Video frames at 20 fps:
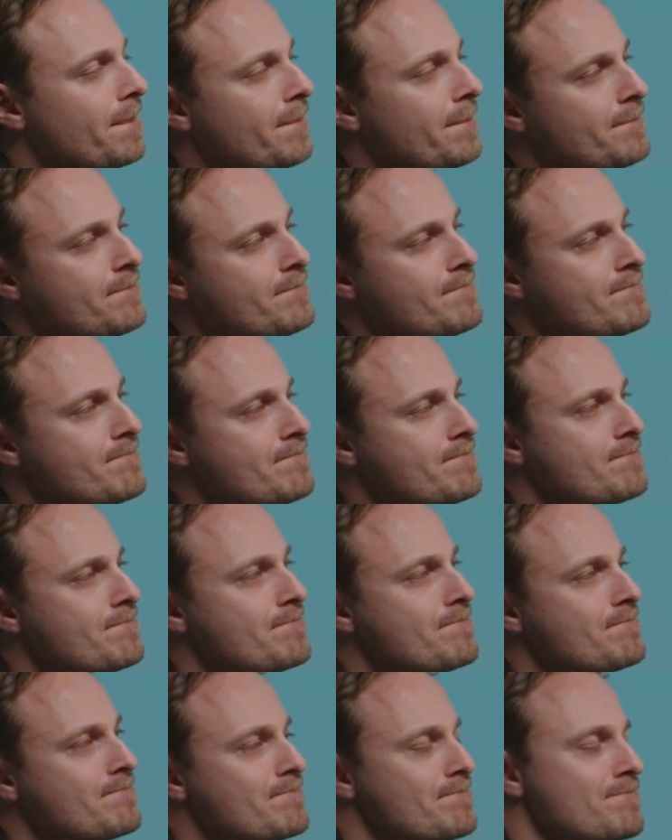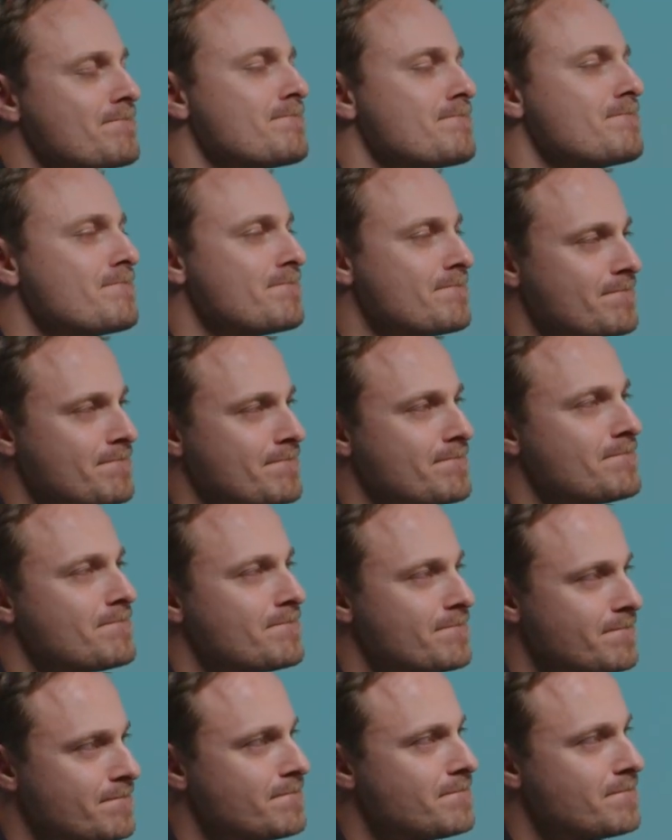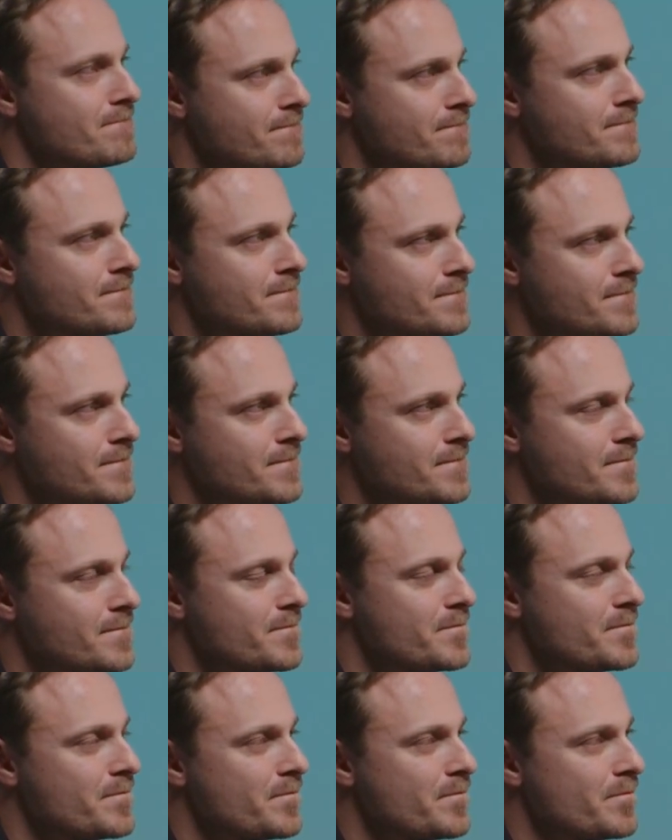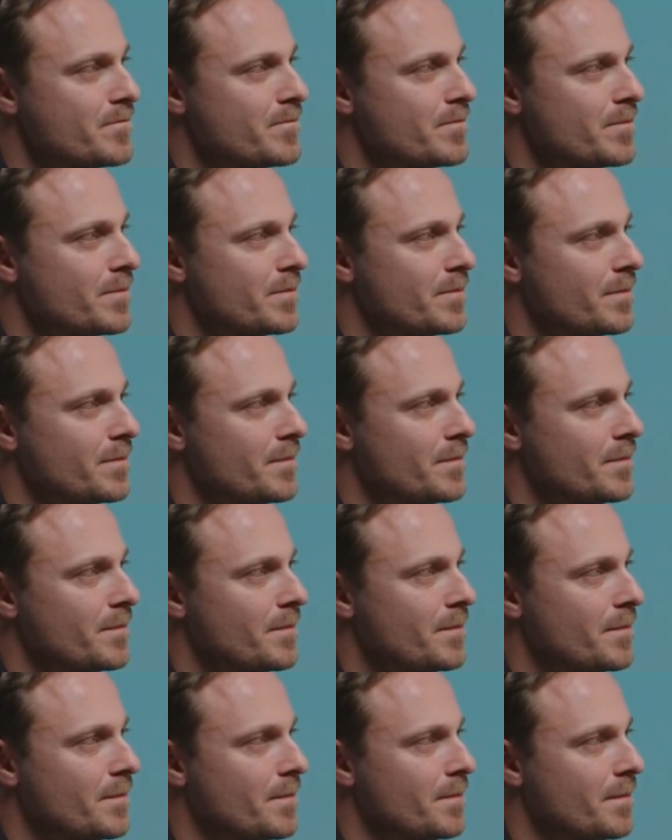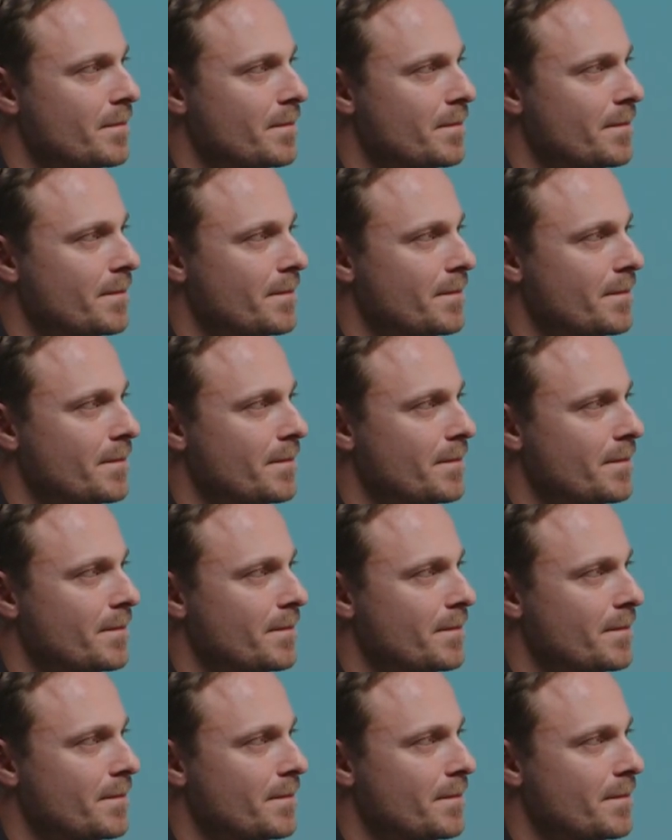[no speech]